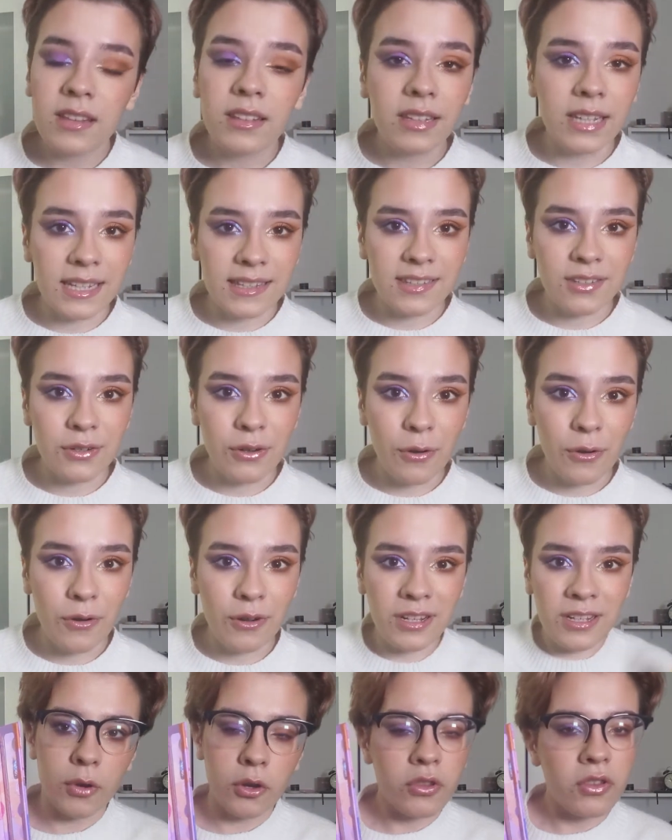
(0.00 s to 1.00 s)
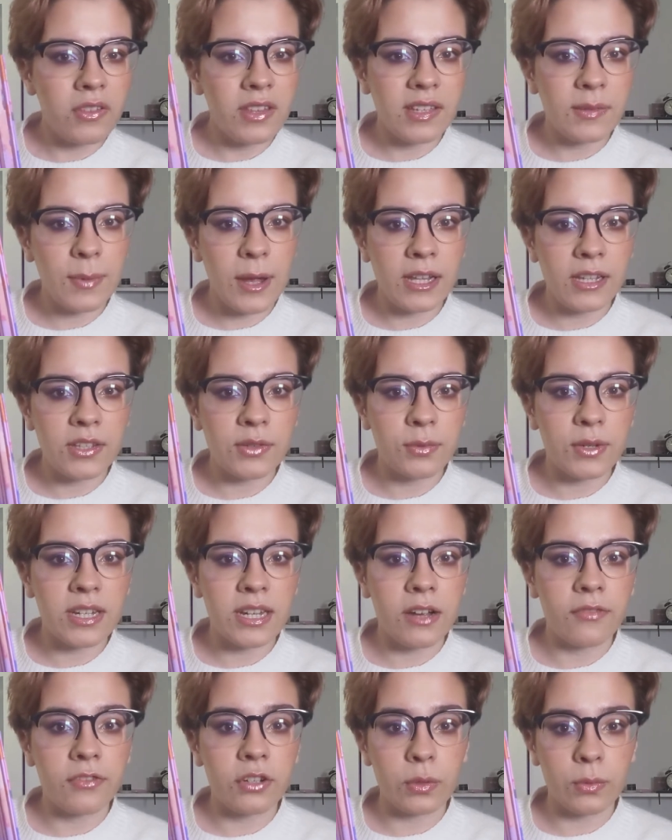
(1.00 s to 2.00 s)
let's talk. Both of these palettes
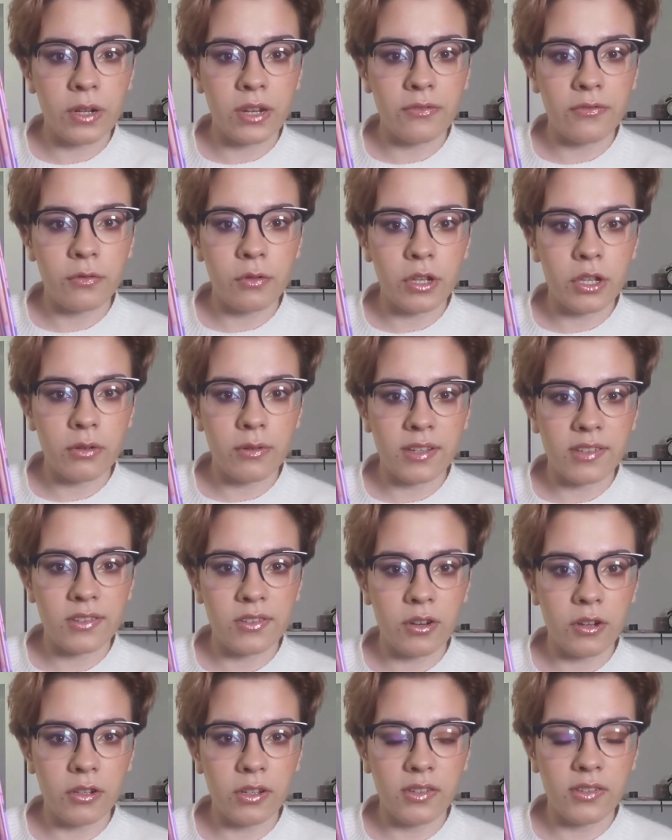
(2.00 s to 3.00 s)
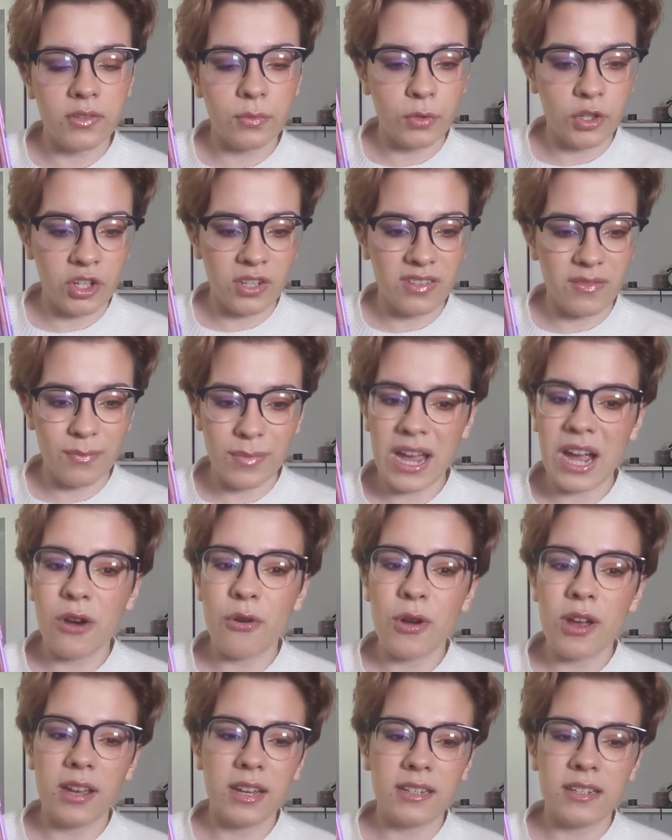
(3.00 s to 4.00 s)
retail for $24, which is
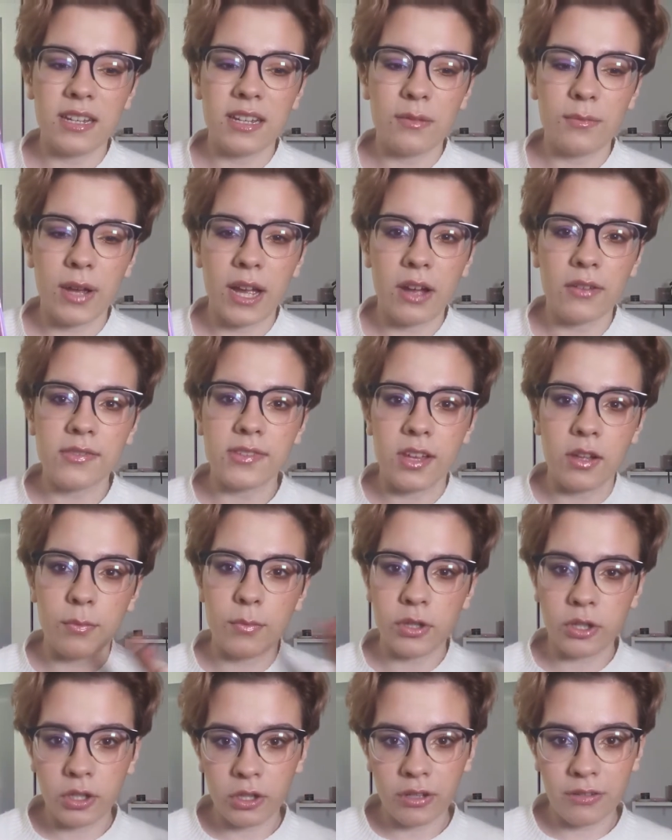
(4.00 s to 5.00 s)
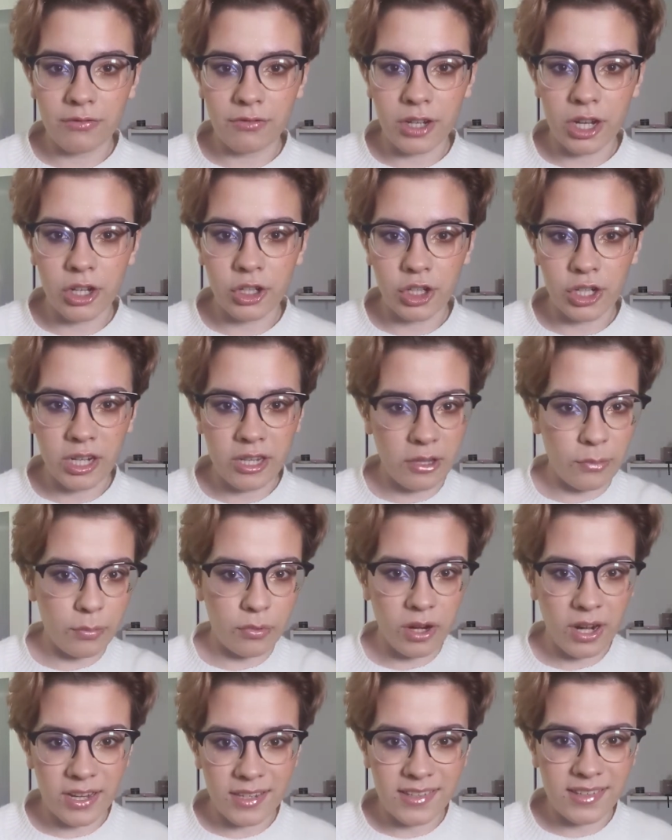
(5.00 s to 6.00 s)
about £18. I'll put the conversion and the
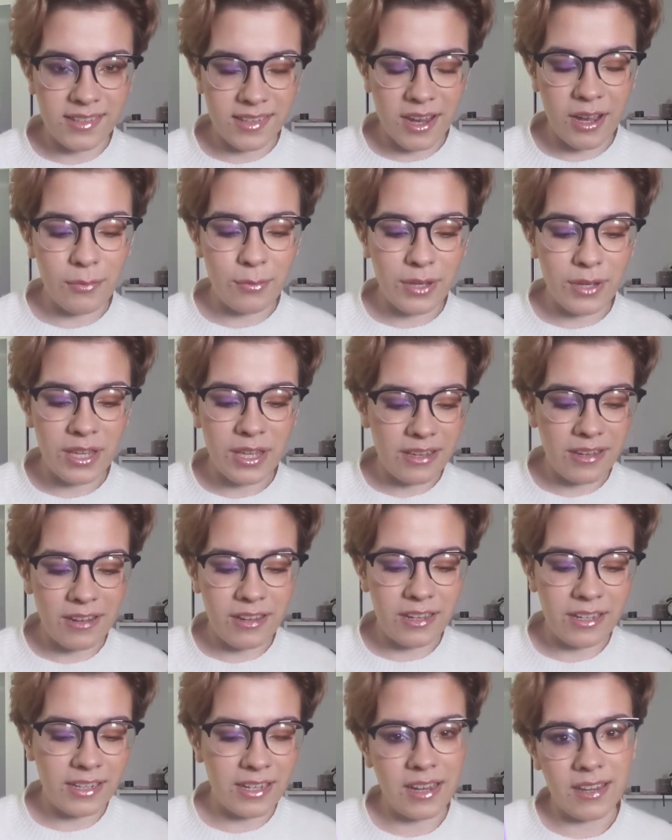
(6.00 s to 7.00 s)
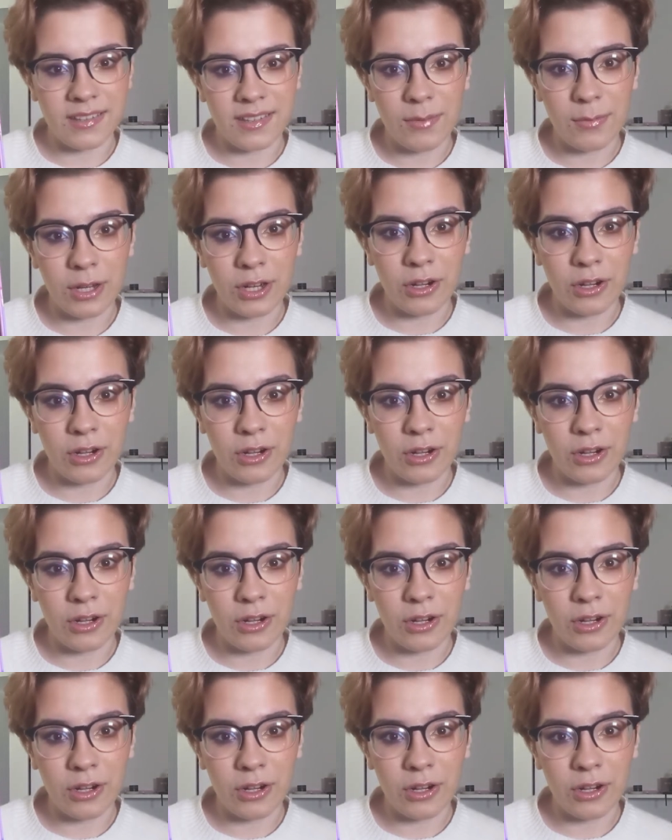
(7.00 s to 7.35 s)
prices up here in case I'm